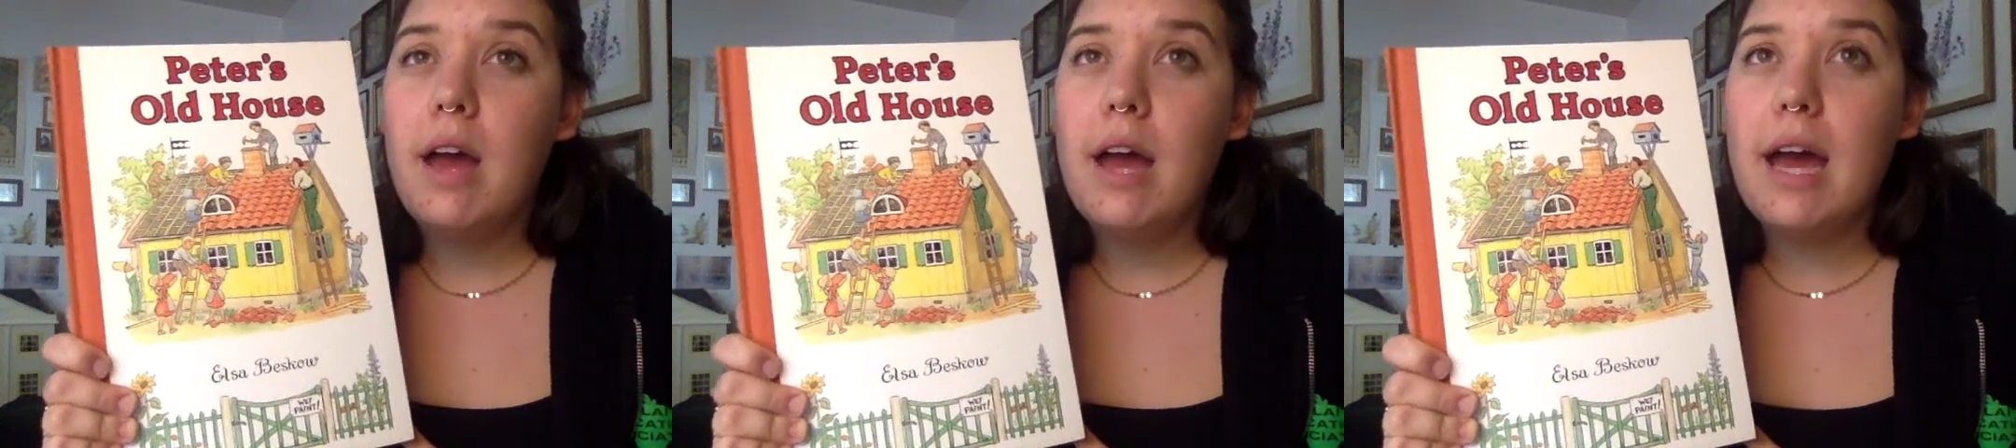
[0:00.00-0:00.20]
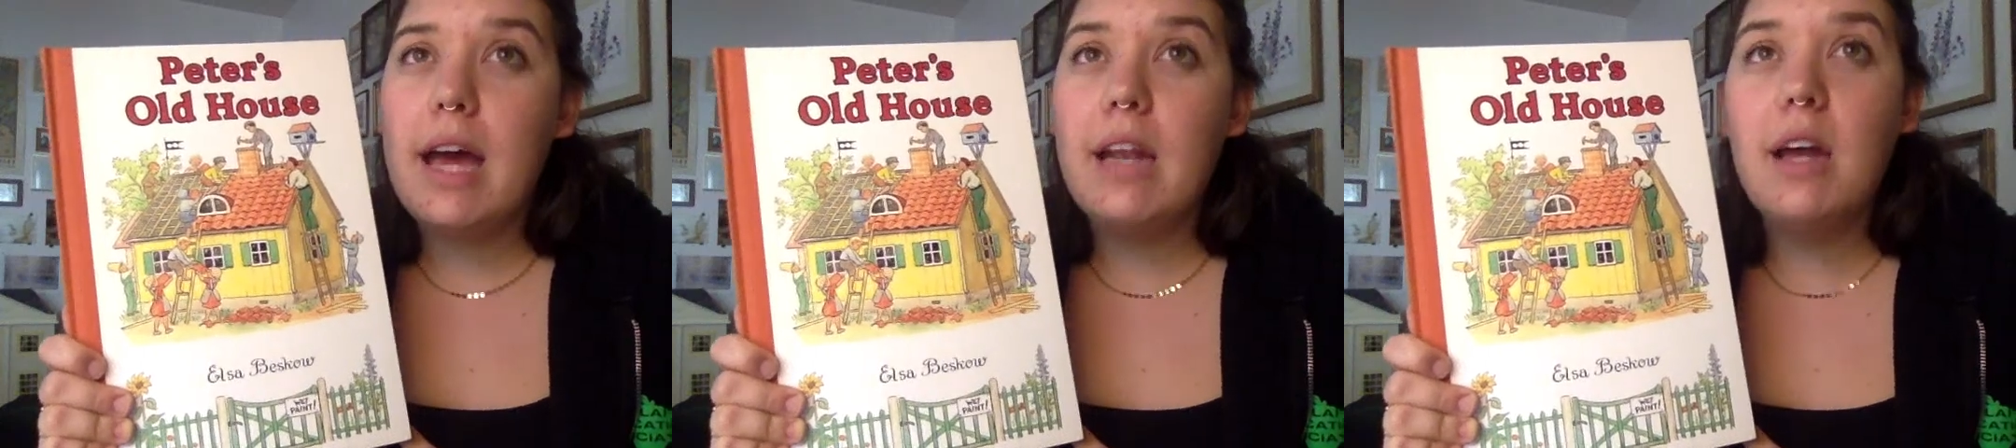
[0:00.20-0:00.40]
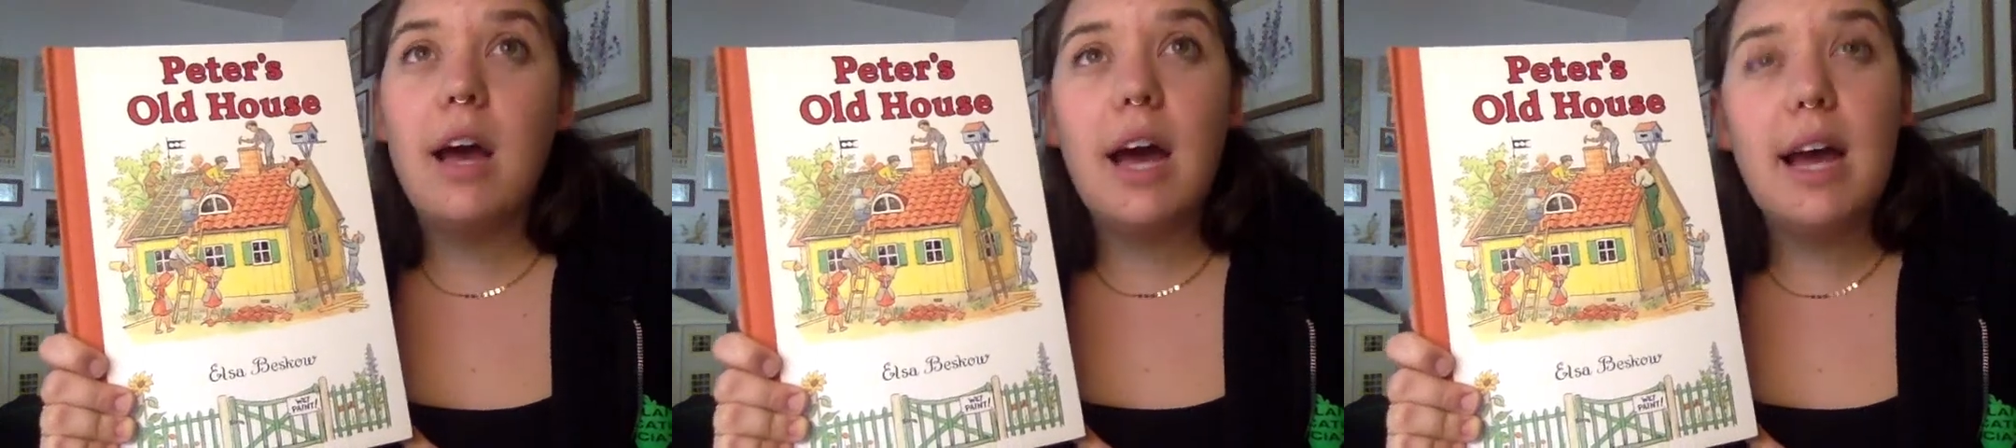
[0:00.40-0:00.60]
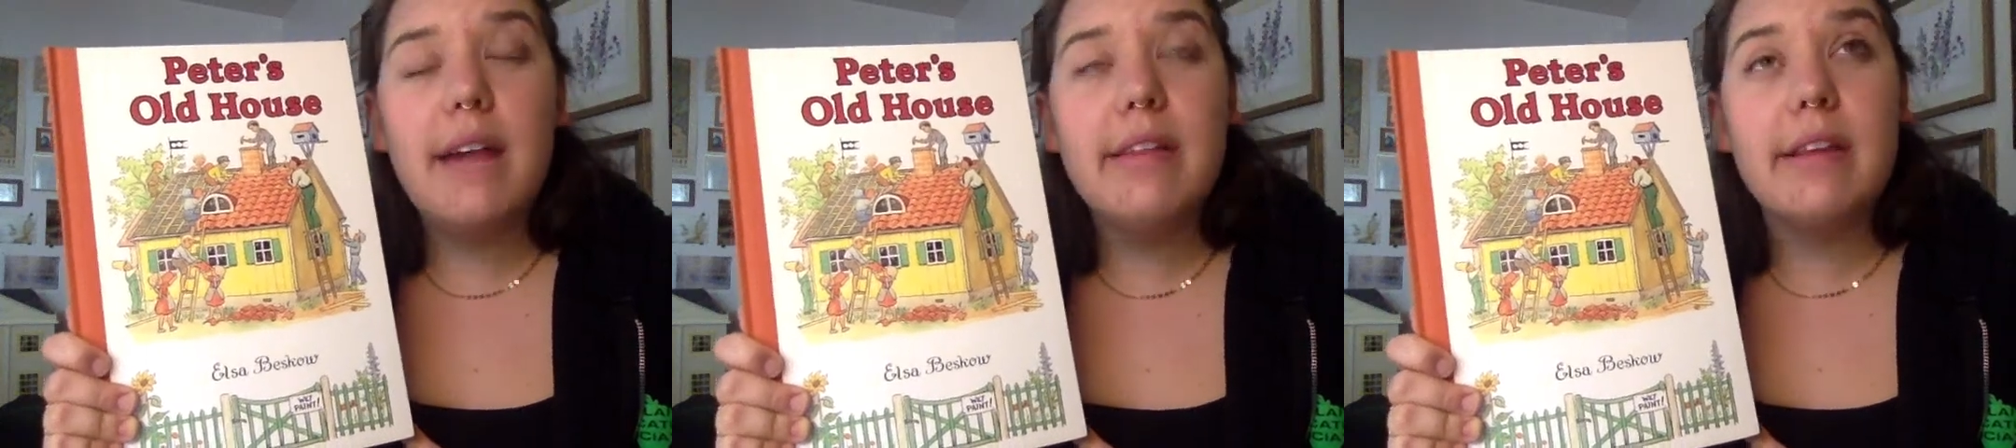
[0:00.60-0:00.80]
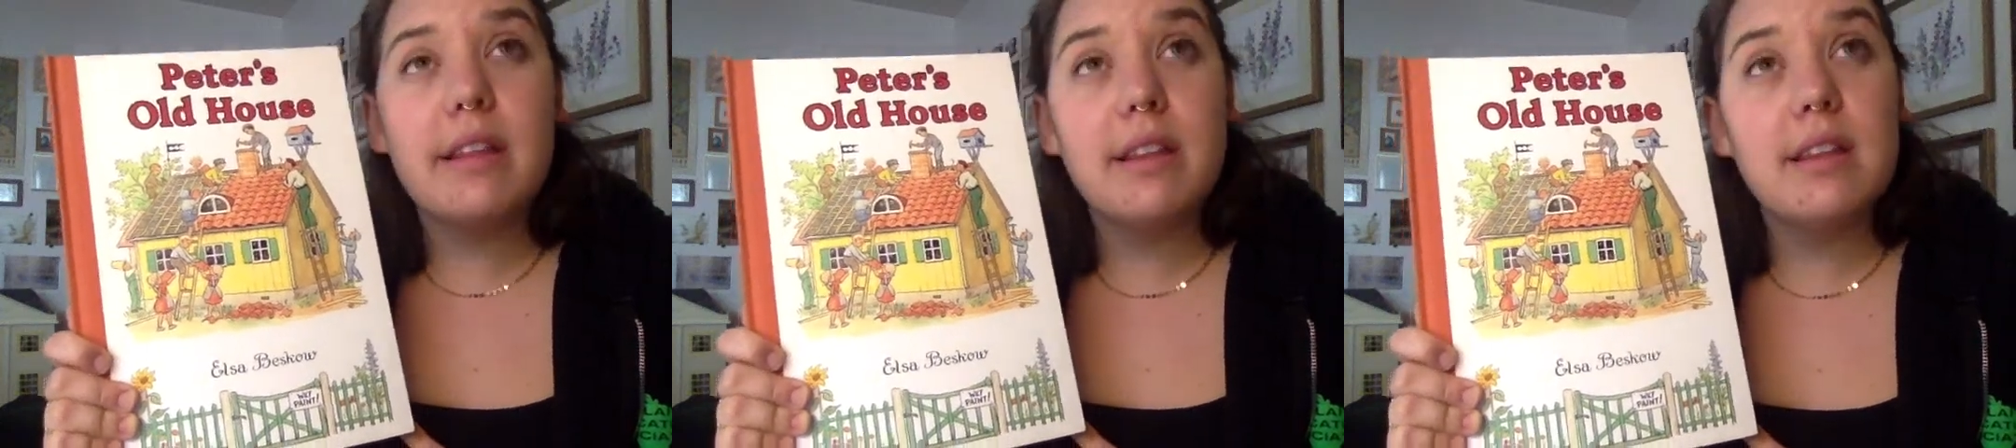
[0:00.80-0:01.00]
And I
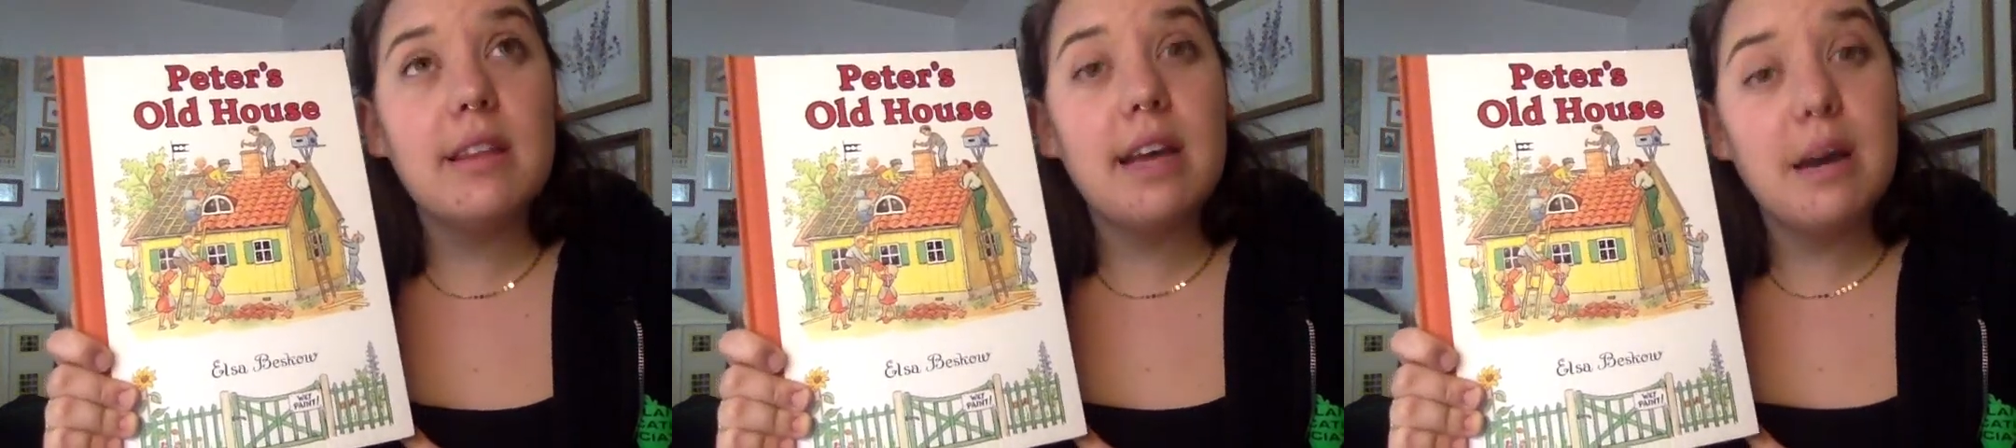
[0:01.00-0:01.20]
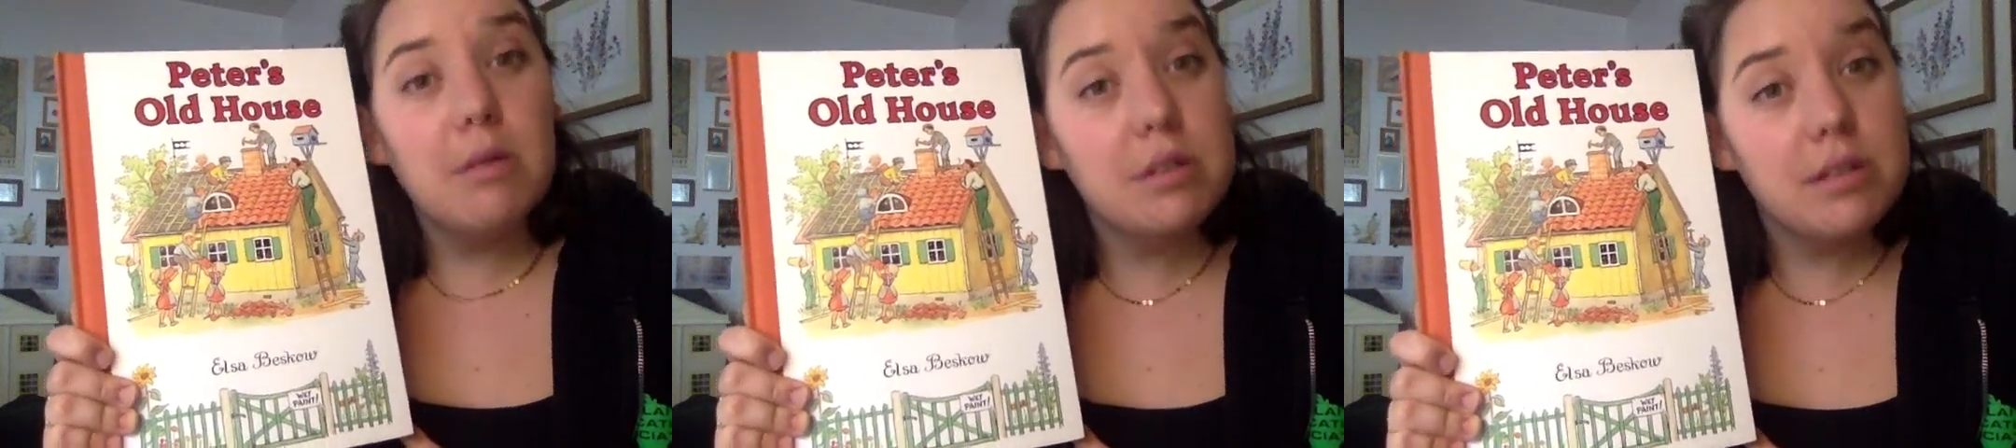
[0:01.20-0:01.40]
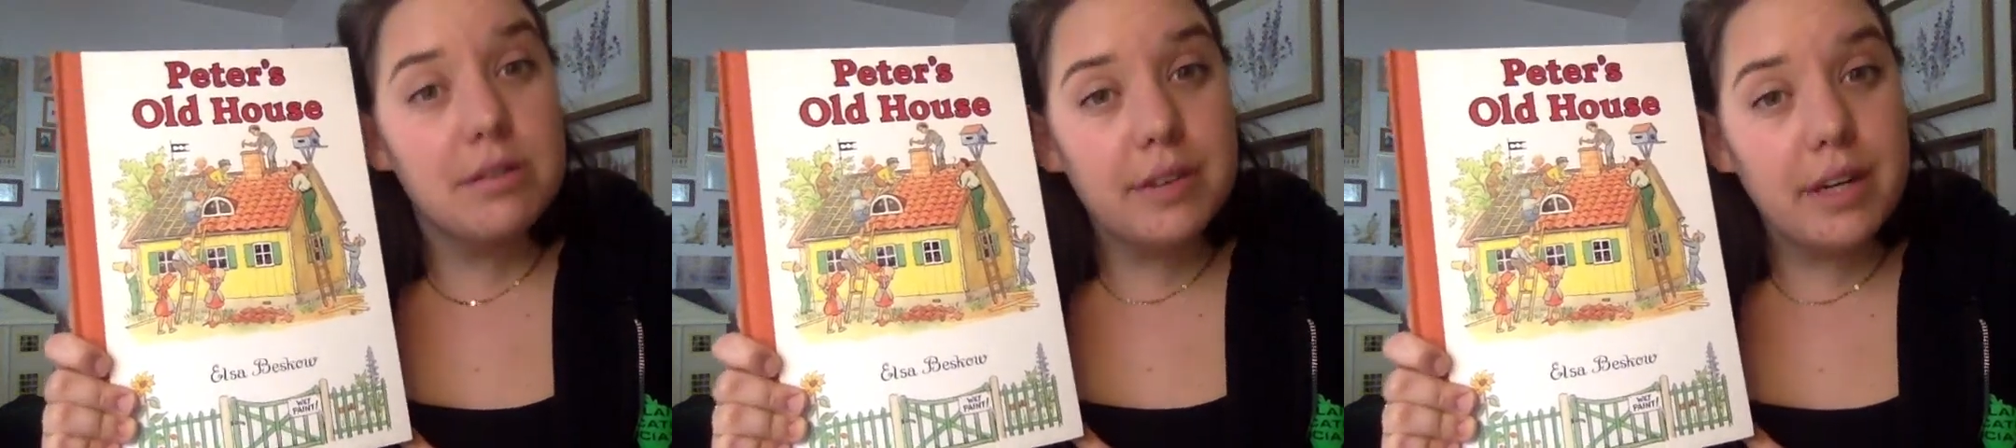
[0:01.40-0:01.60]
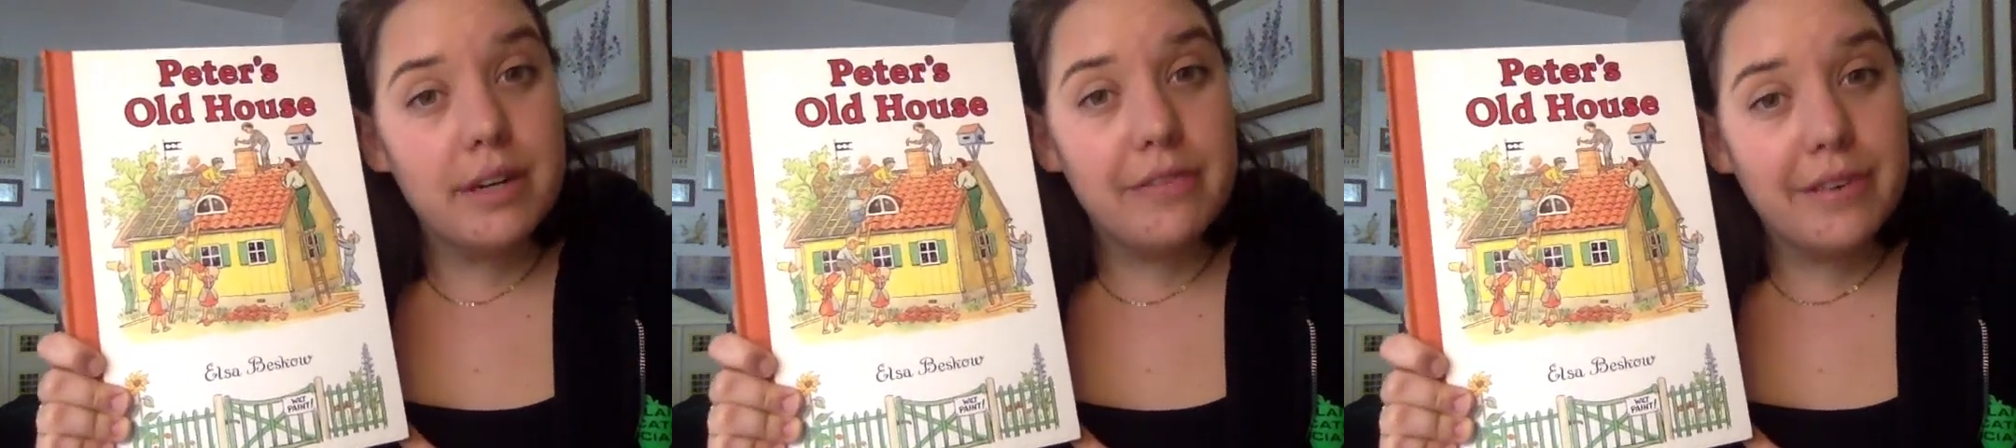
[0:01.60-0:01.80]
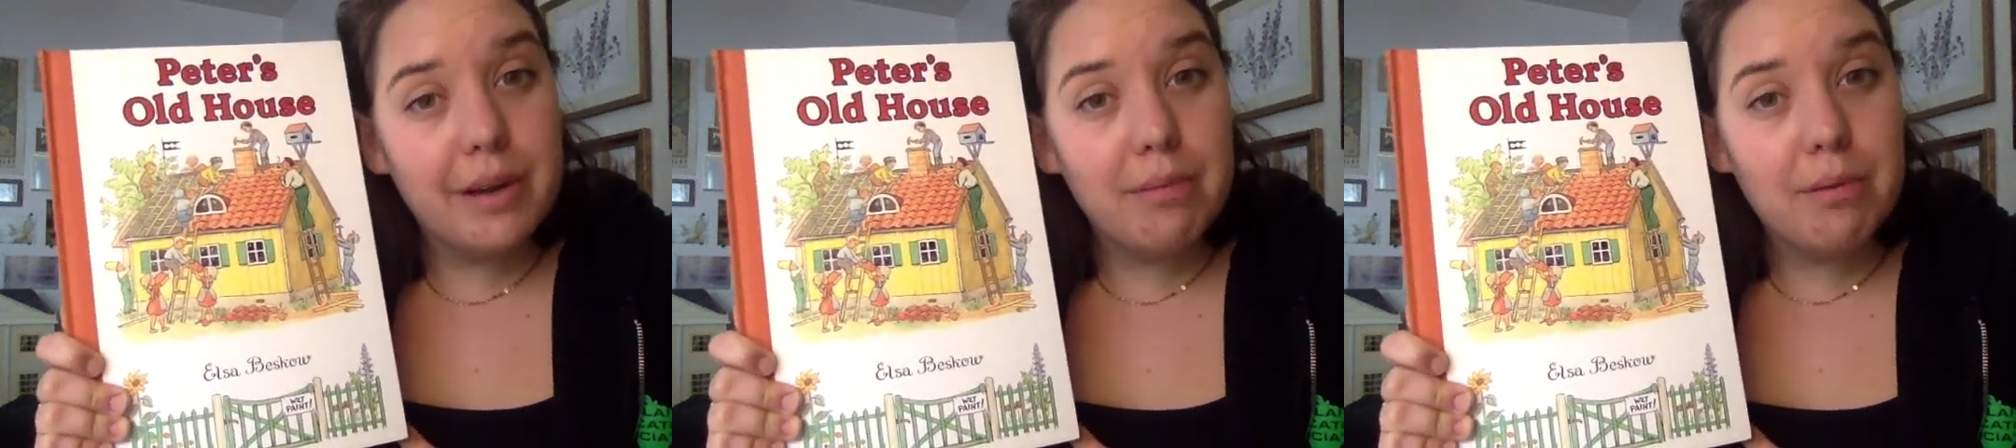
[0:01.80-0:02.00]
think that that was a very fun